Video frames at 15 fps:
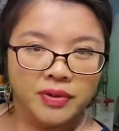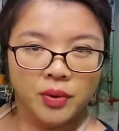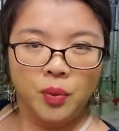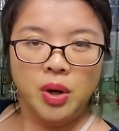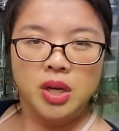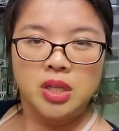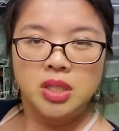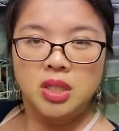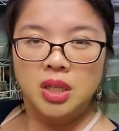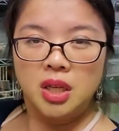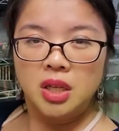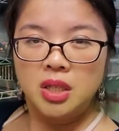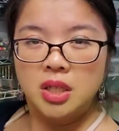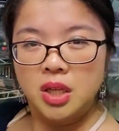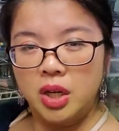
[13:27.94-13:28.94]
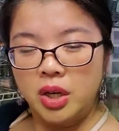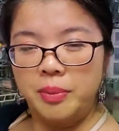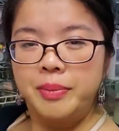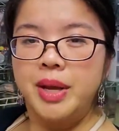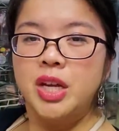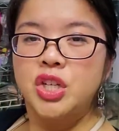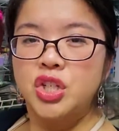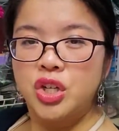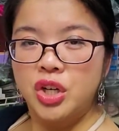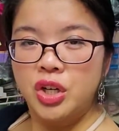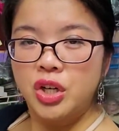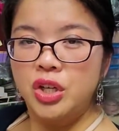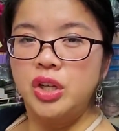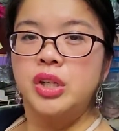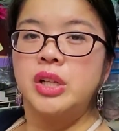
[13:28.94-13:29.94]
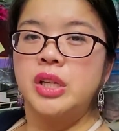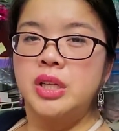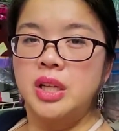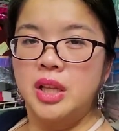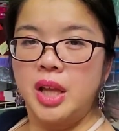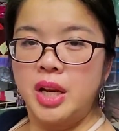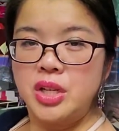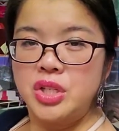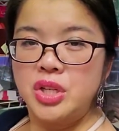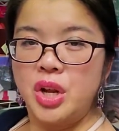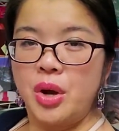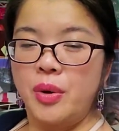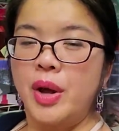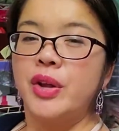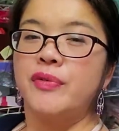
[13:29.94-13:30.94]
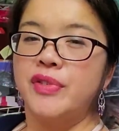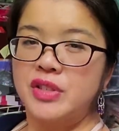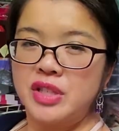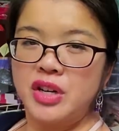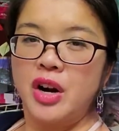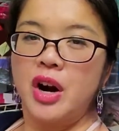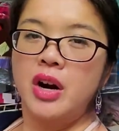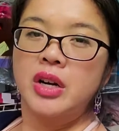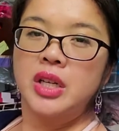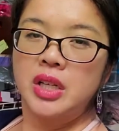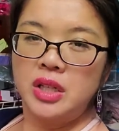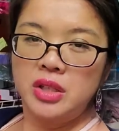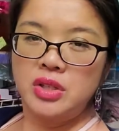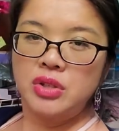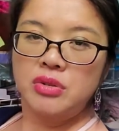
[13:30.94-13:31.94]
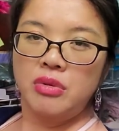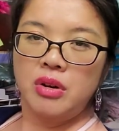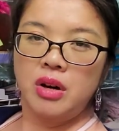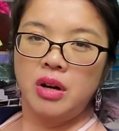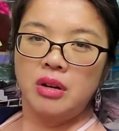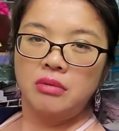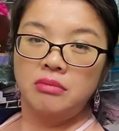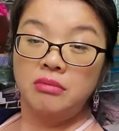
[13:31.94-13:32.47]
If you want to see it, you're going to make sure you need to let us know and visit our e-store.